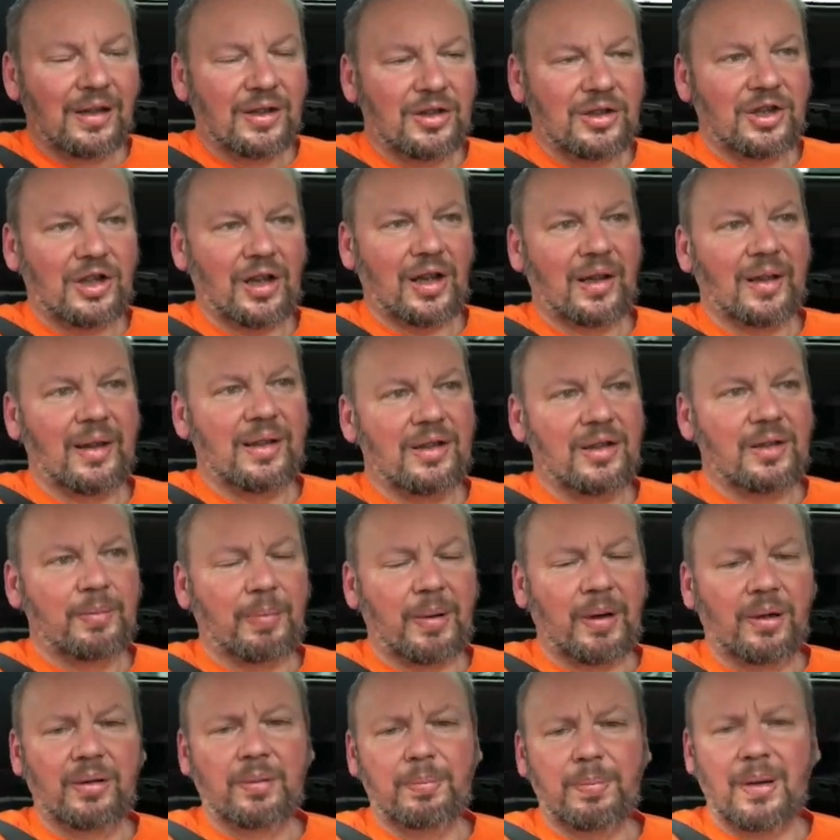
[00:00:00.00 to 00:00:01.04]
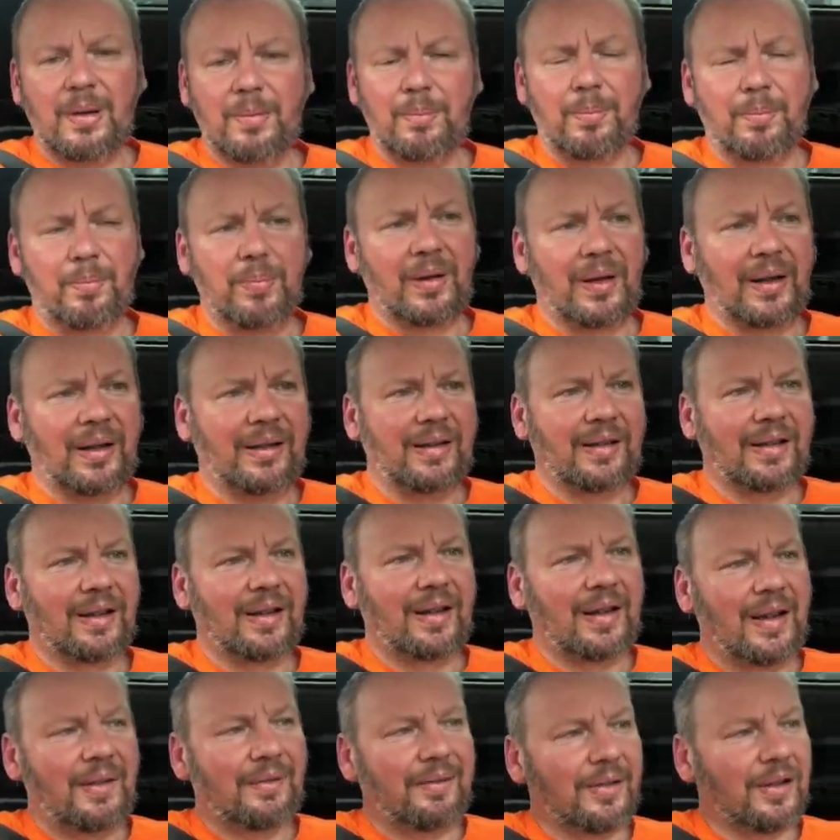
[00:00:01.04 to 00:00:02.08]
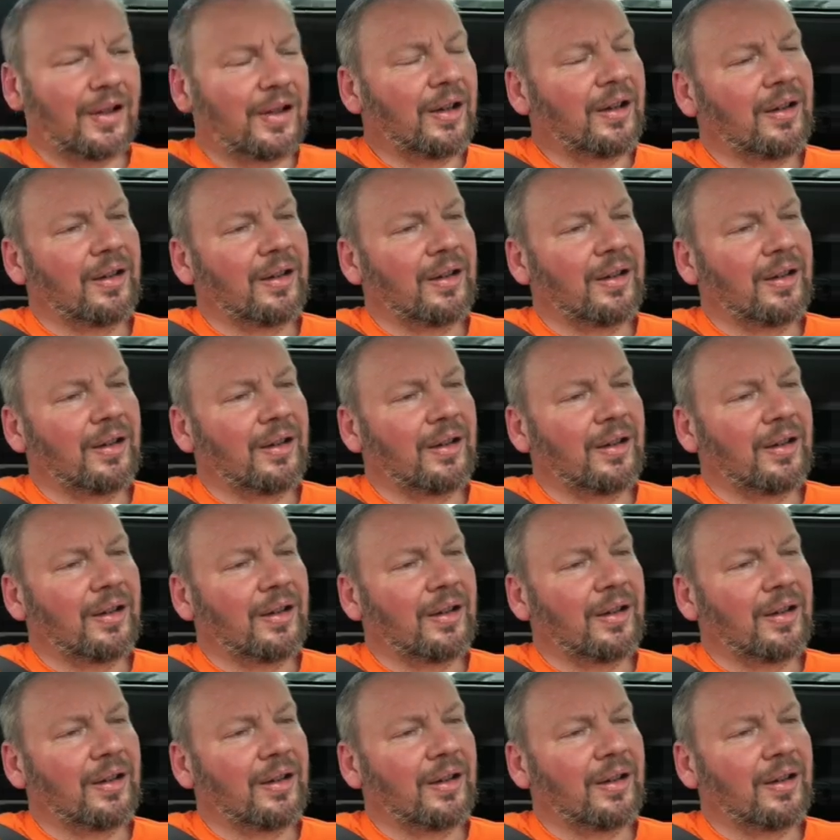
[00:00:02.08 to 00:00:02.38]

challenge post by Bliss11.